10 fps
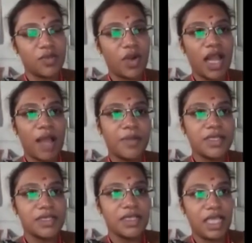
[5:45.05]
What happens
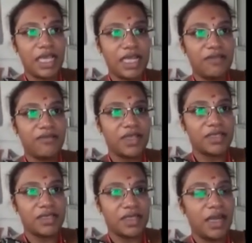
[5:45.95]
in the heating phase
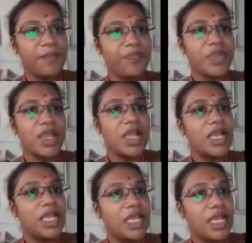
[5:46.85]
is that
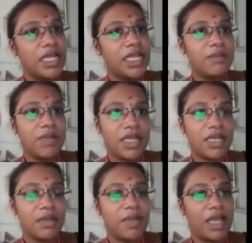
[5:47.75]
heating
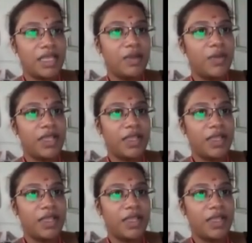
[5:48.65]
medium, either we